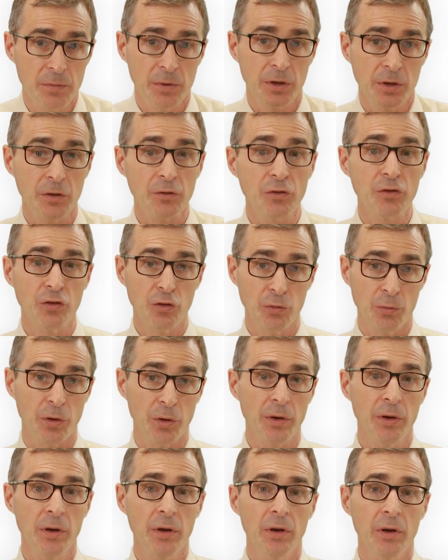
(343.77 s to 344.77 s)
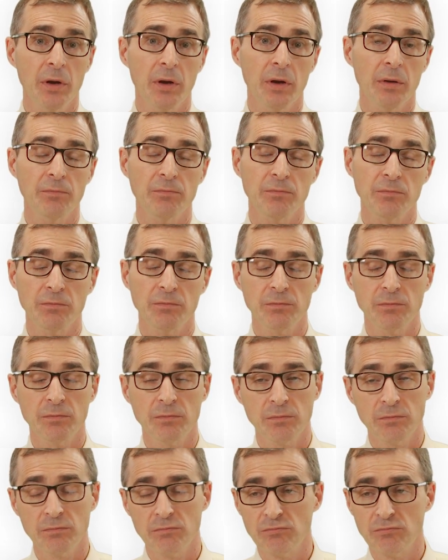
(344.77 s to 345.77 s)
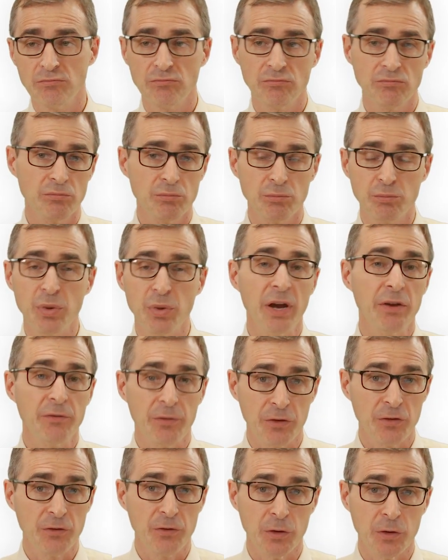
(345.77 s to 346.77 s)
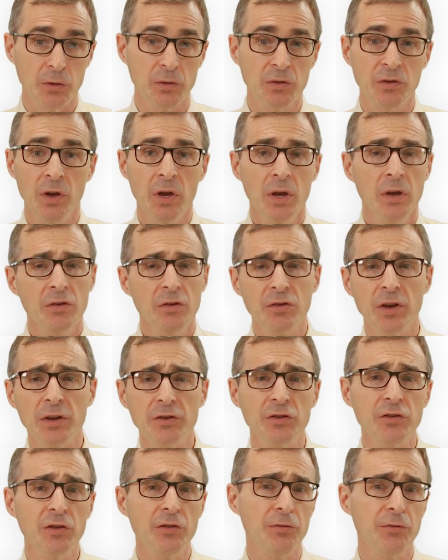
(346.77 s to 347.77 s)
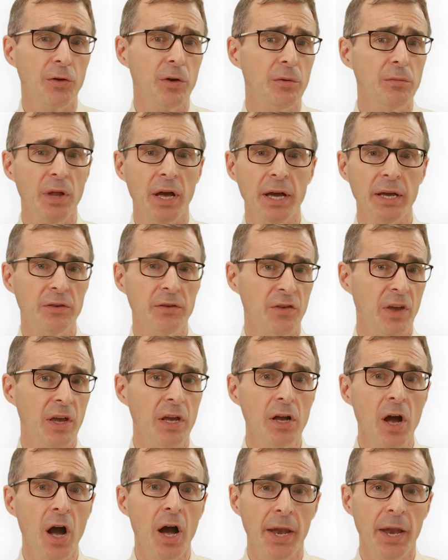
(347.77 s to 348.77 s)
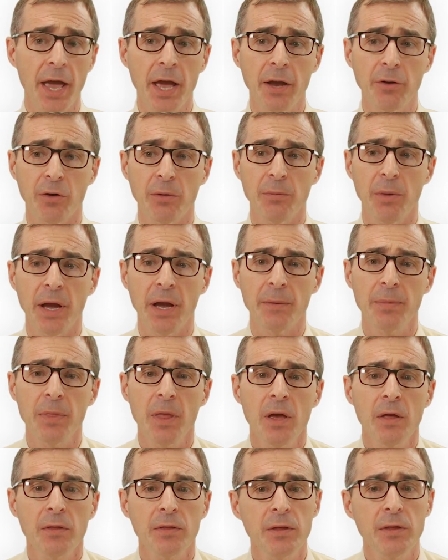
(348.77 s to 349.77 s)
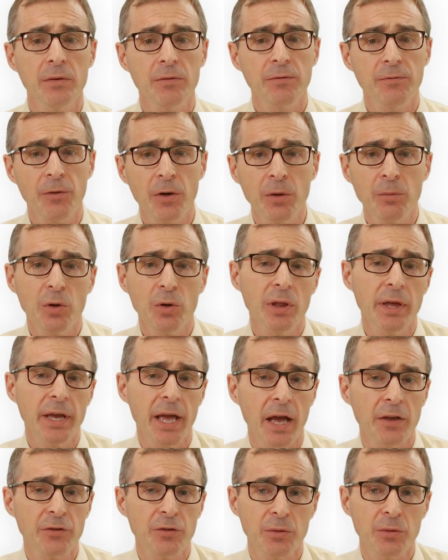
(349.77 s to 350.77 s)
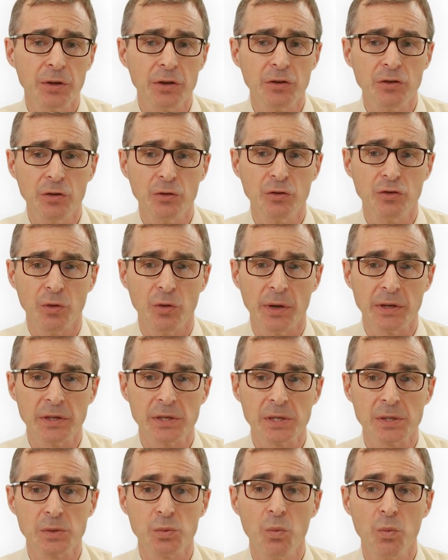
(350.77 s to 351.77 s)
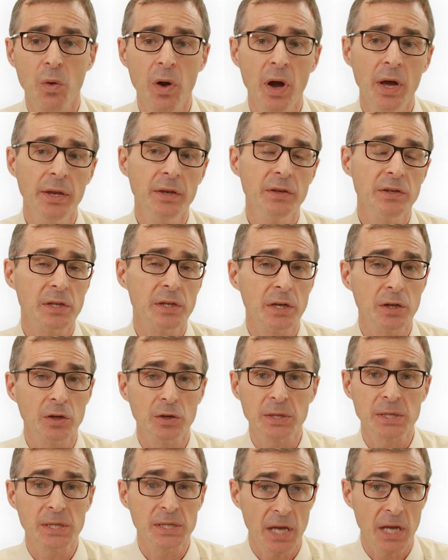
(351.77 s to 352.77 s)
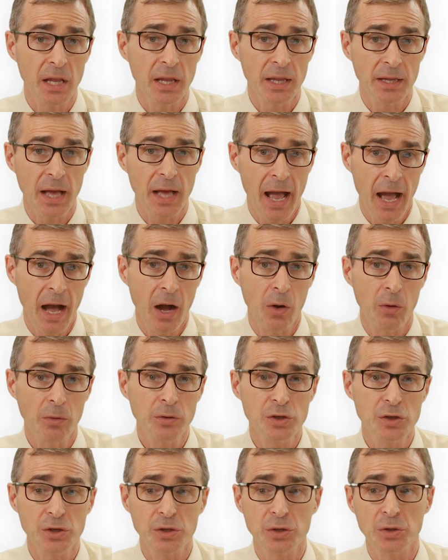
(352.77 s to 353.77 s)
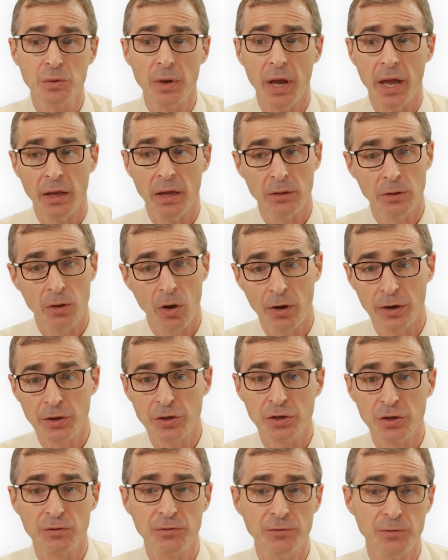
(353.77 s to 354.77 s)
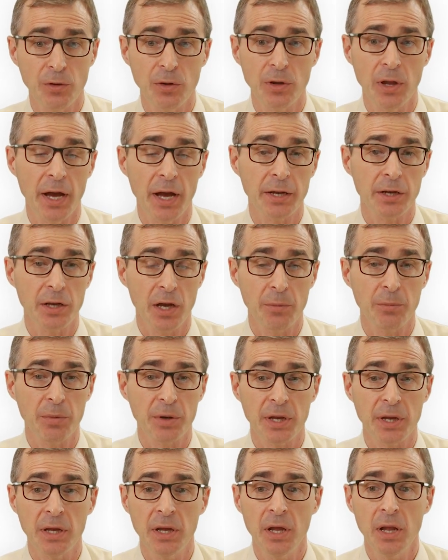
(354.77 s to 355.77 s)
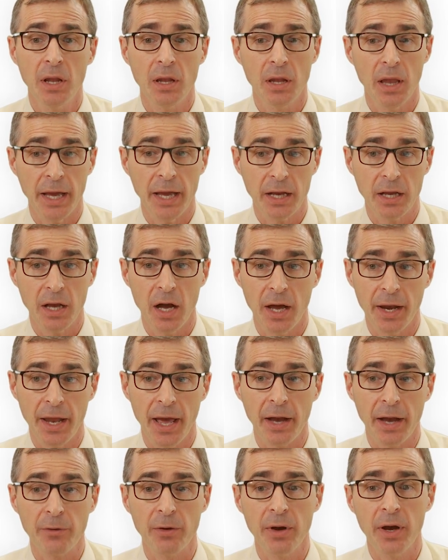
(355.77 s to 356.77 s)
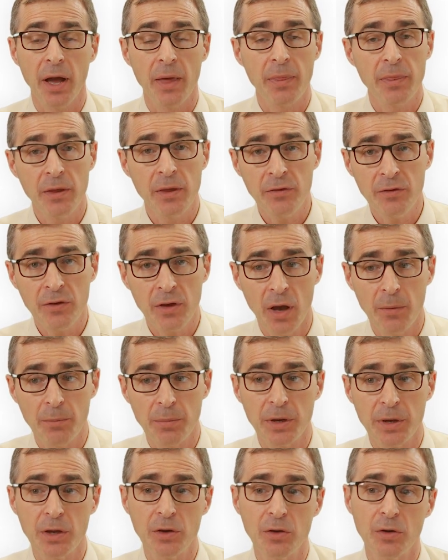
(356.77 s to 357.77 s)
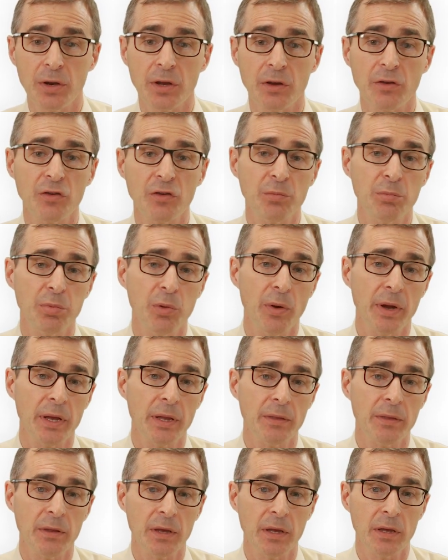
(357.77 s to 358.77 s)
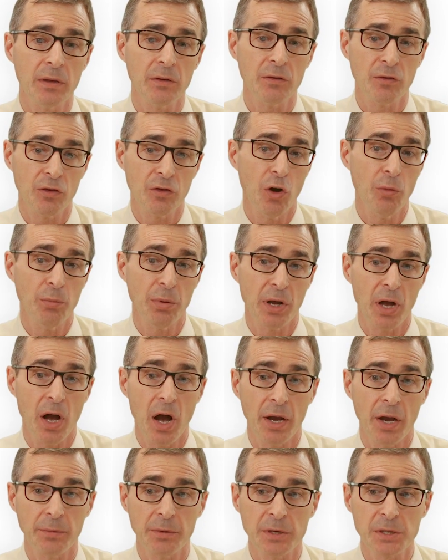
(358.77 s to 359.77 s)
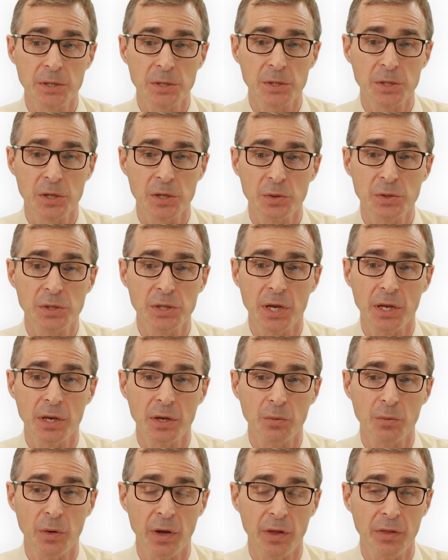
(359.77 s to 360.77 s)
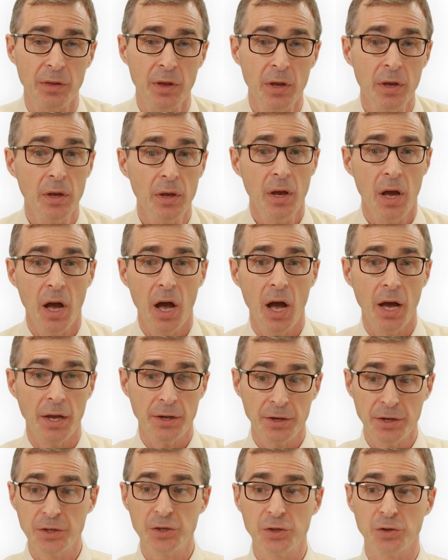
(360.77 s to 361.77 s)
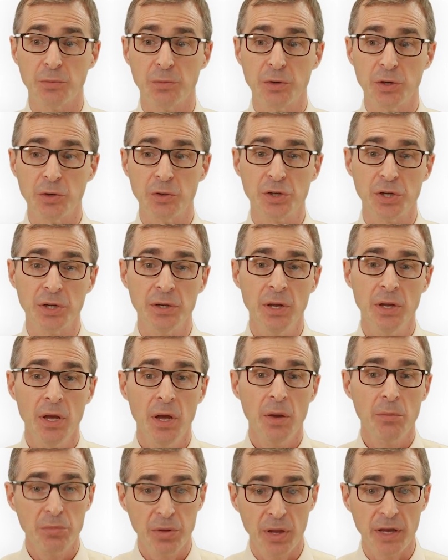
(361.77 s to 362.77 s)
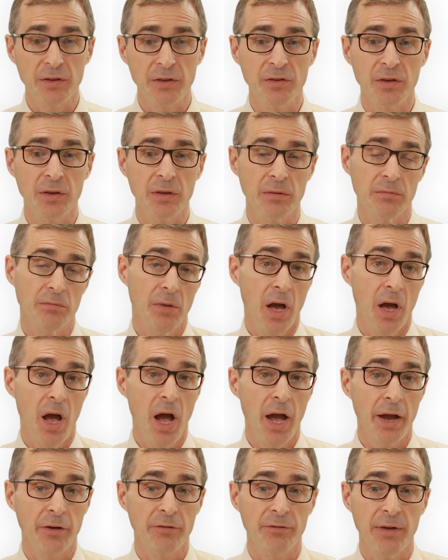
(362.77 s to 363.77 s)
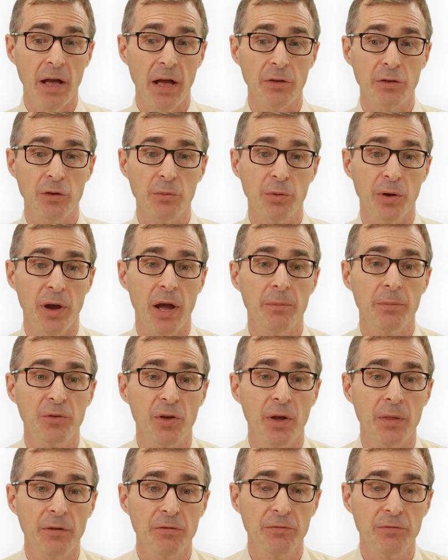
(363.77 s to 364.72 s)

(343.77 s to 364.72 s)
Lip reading: consumer breakfast foods, such as a firm like, say, ConAgra might. The firm really has only two choices. One is that it could sell it out to a larger full-line company like ConAgra, and this company could exploit the scope economies associated with distribution, placing a higher value perhaps on the